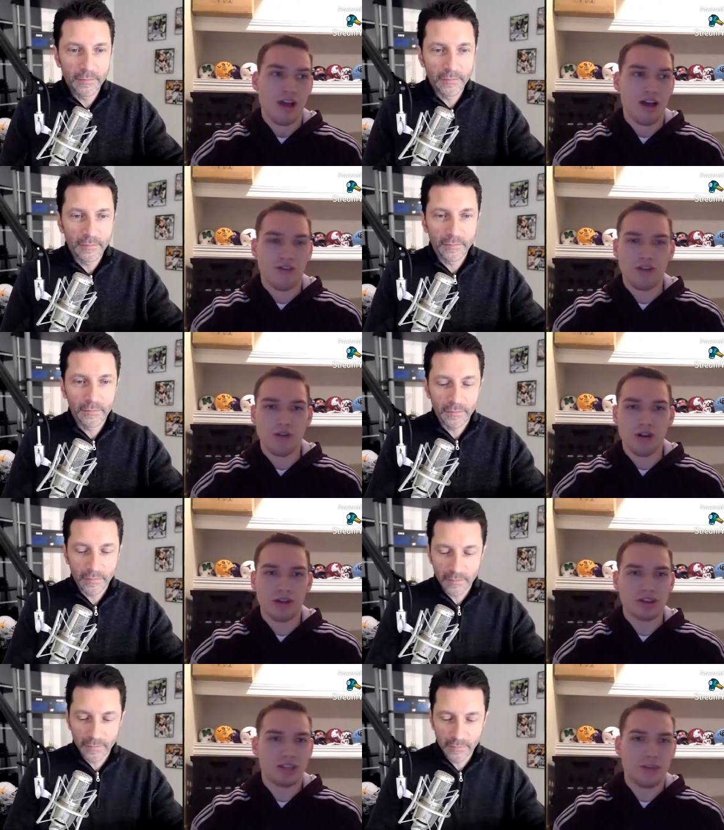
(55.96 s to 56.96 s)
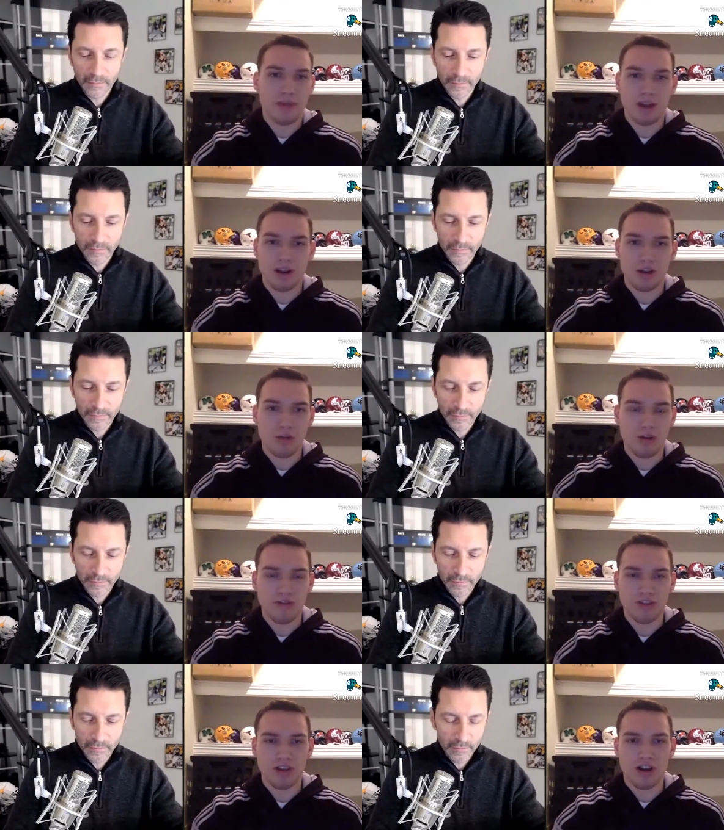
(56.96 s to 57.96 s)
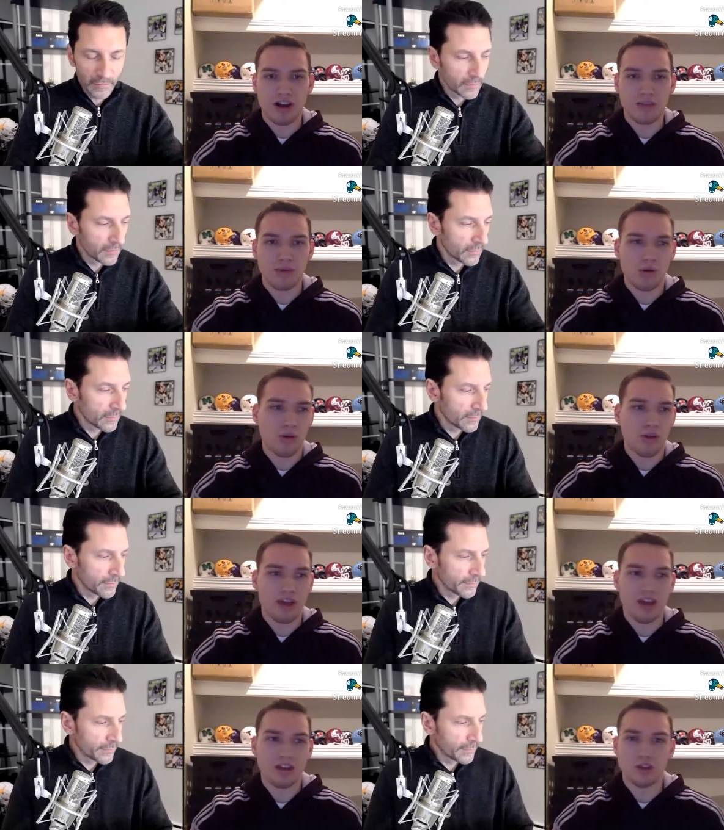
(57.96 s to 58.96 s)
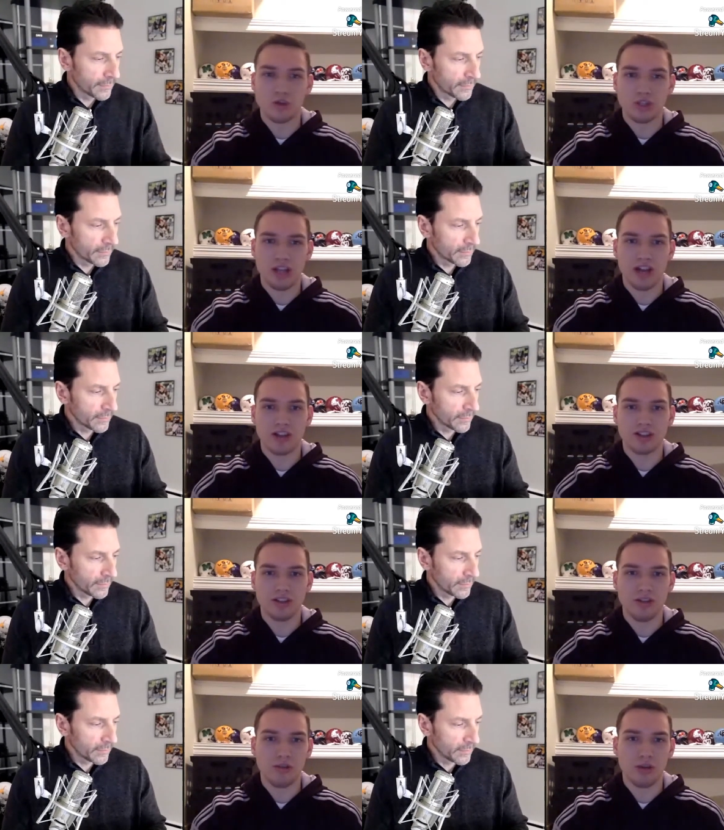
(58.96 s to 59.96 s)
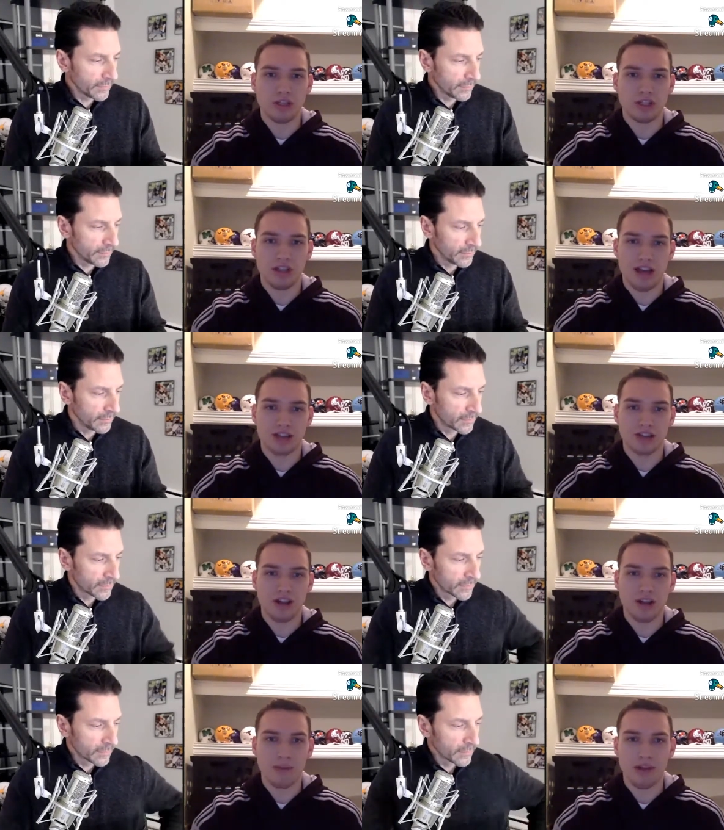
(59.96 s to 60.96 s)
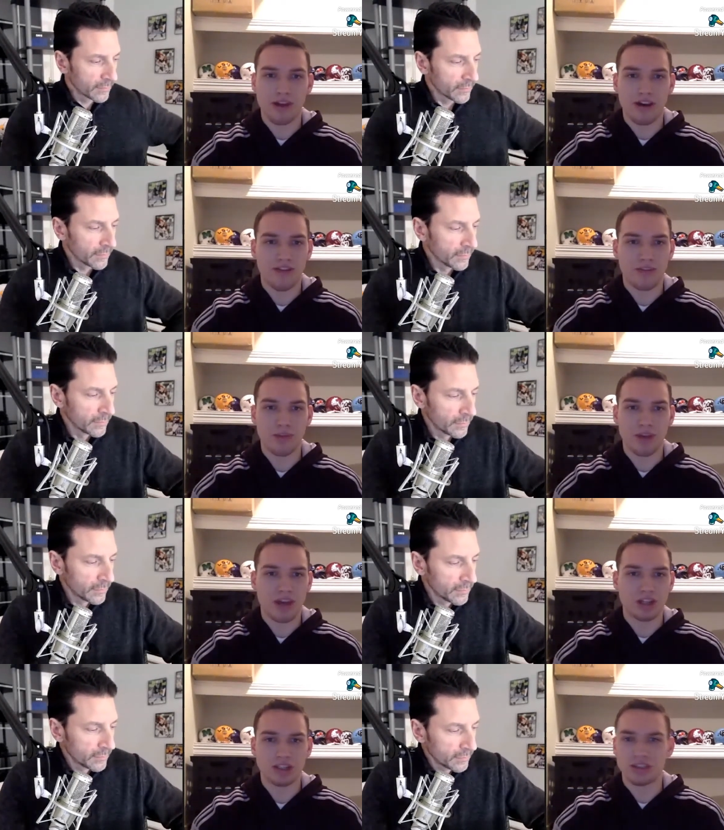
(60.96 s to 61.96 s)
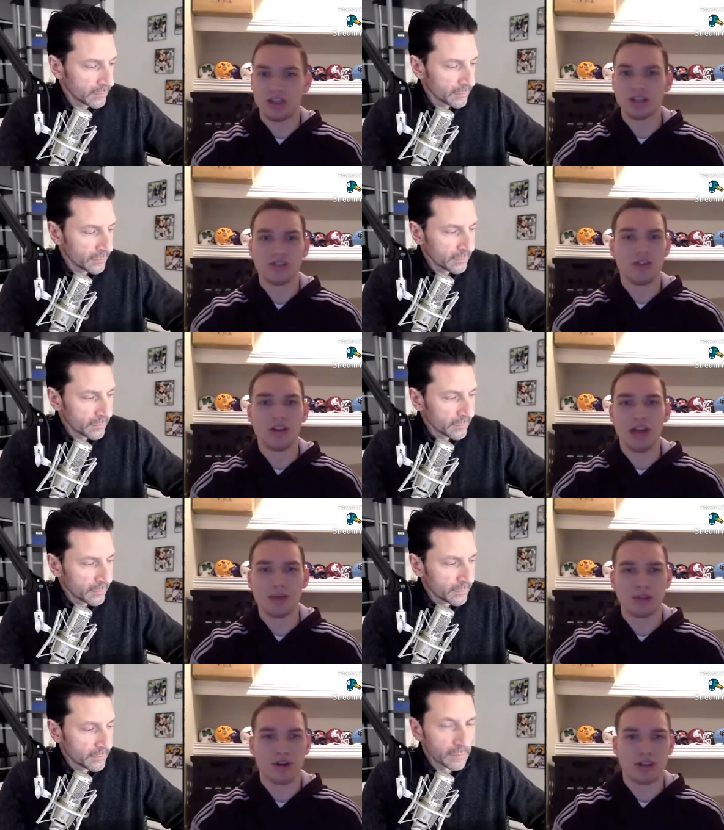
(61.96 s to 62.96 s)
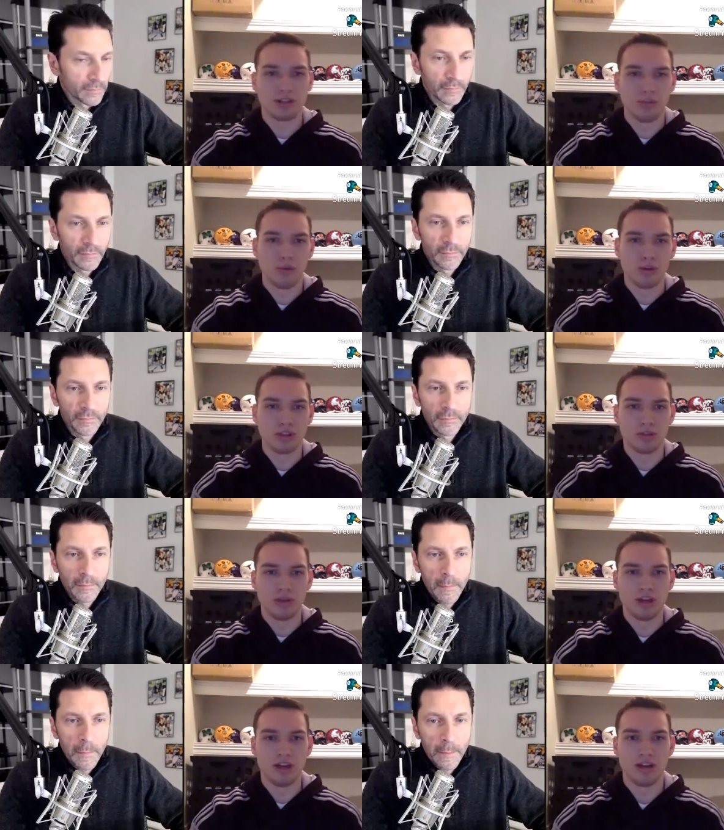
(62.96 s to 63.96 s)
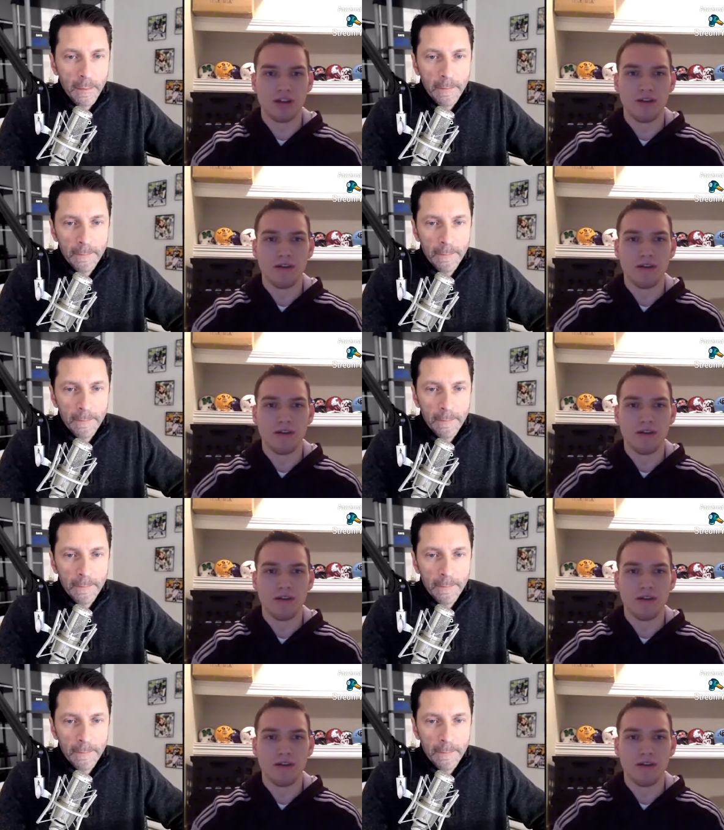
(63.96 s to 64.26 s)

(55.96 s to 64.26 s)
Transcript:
Speaker 1: a few others, the American one for the Cotton Bowl, and Georgia LSU, which has a lot of playoff implications. Tons of good games across the board this weekend.